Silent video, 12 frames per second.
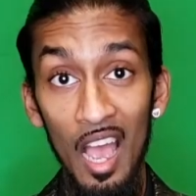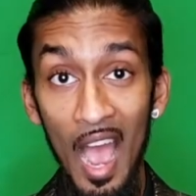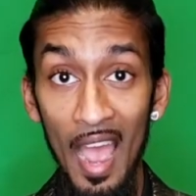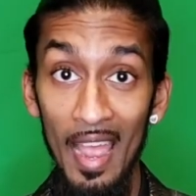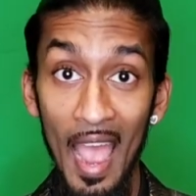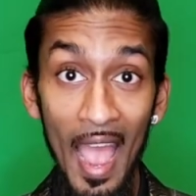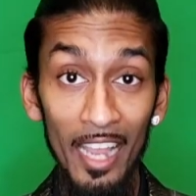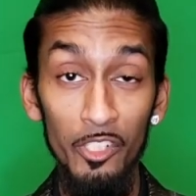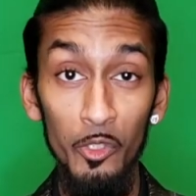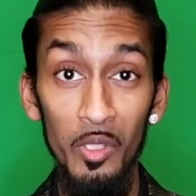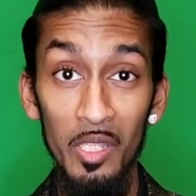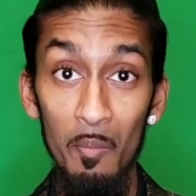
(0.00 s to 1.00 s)
I
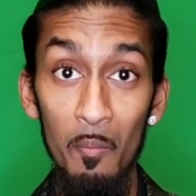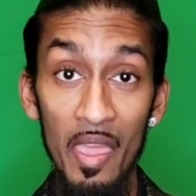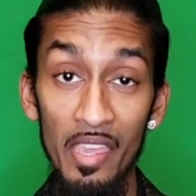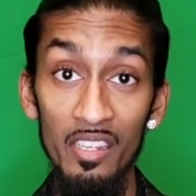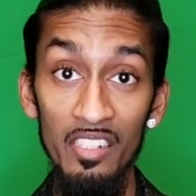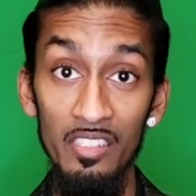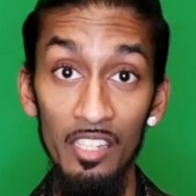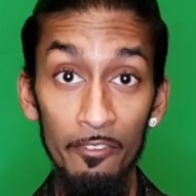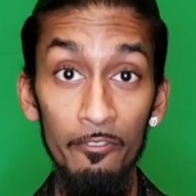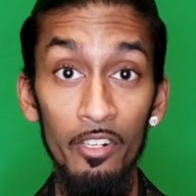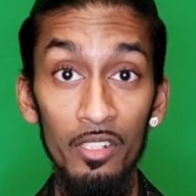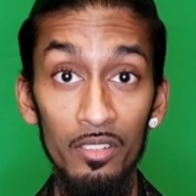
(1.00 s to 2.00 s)
actually make a
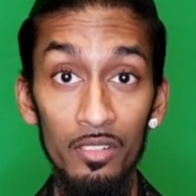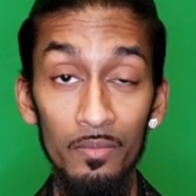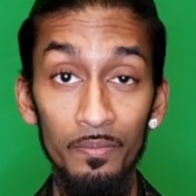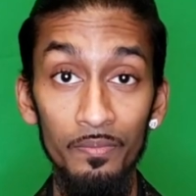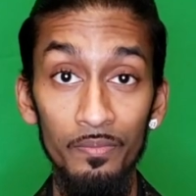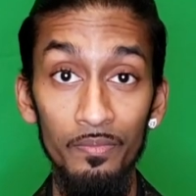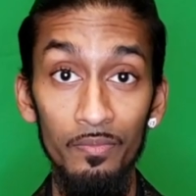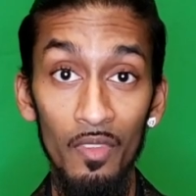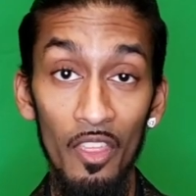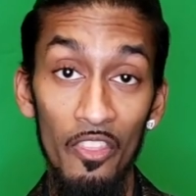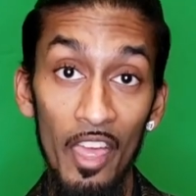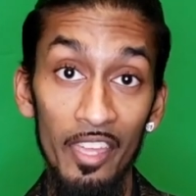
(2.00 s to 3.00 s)
difference,
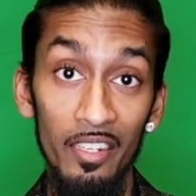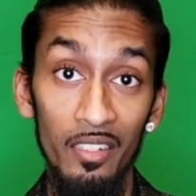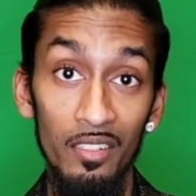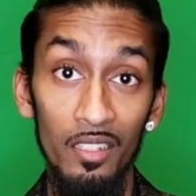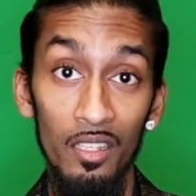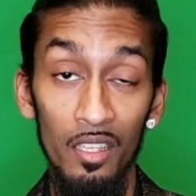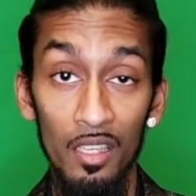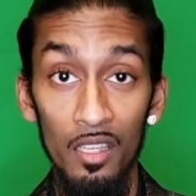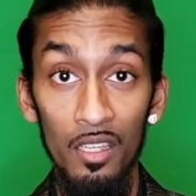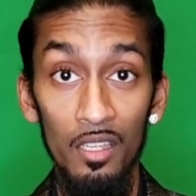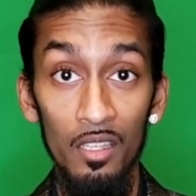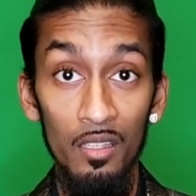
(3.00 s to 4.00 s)
then
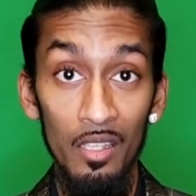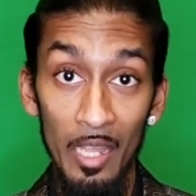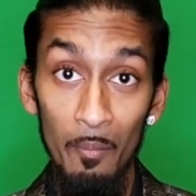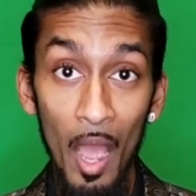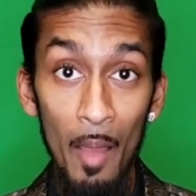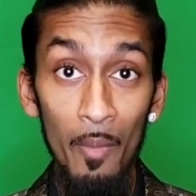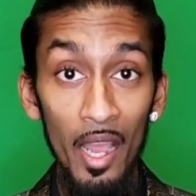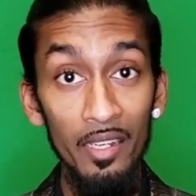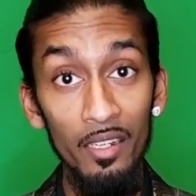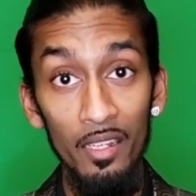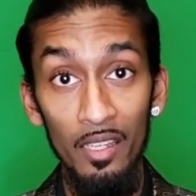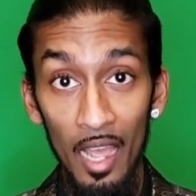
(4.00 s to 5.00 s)
in my
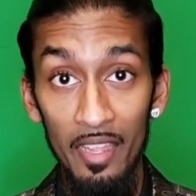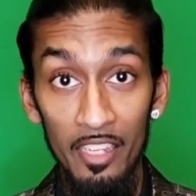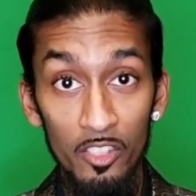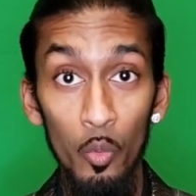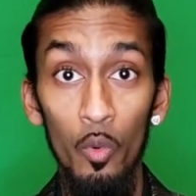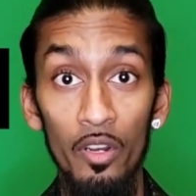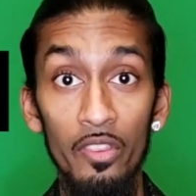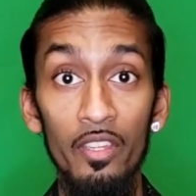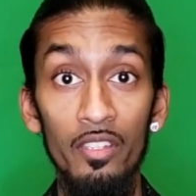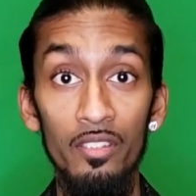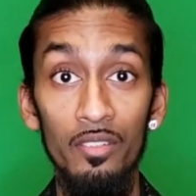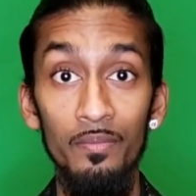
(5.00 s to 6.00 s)
mind, it's worth
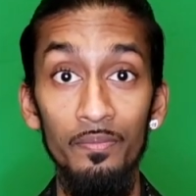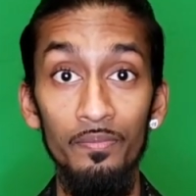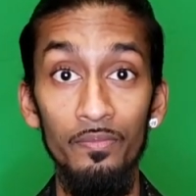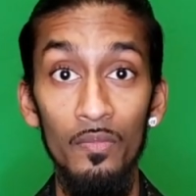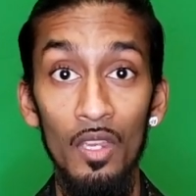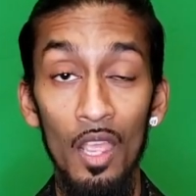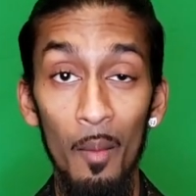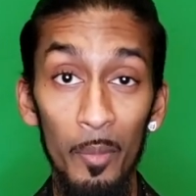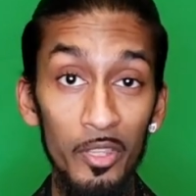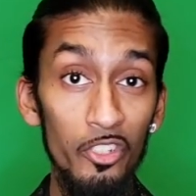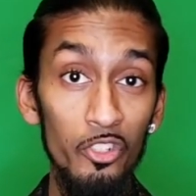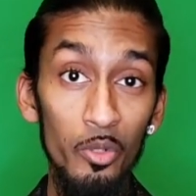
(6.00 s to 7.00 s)
it.
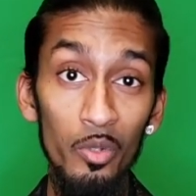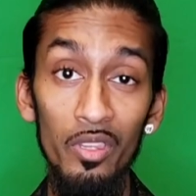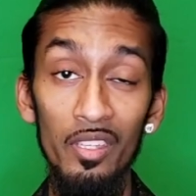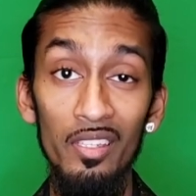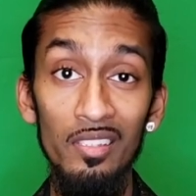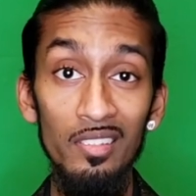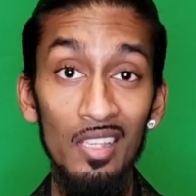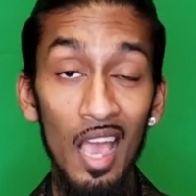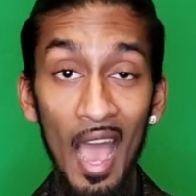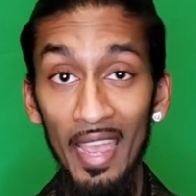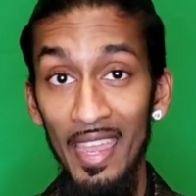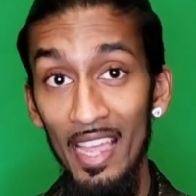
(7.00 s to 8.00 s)
But the truth is,
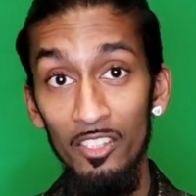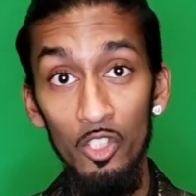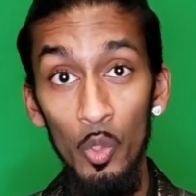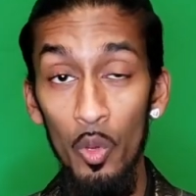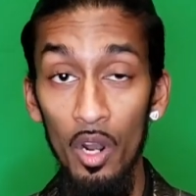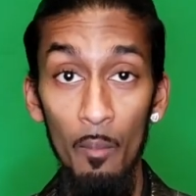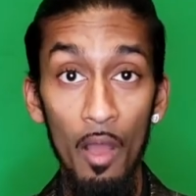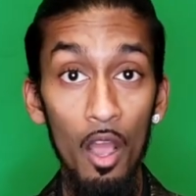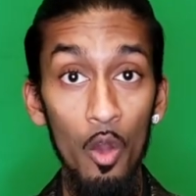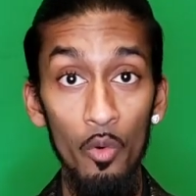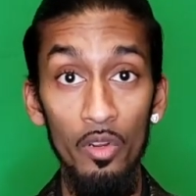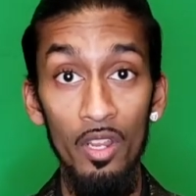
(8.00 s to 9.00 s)
I can't do it on my
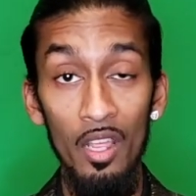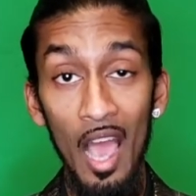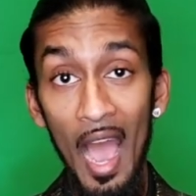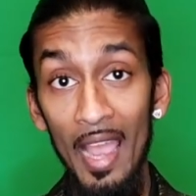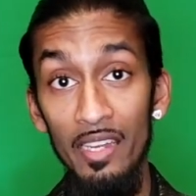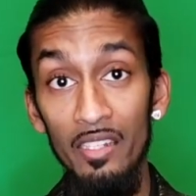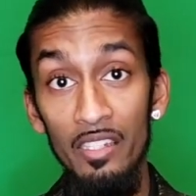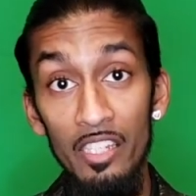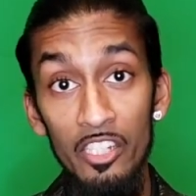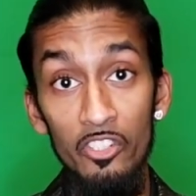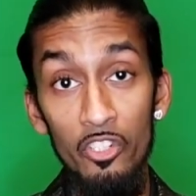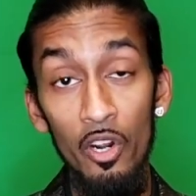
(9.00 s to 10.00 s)
own. I
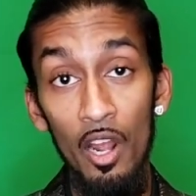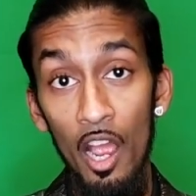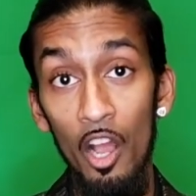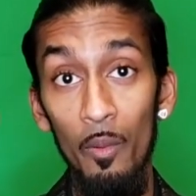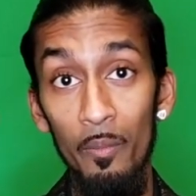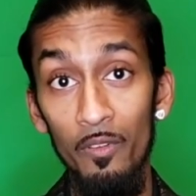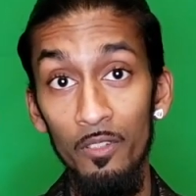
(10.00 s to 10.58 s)
need your help.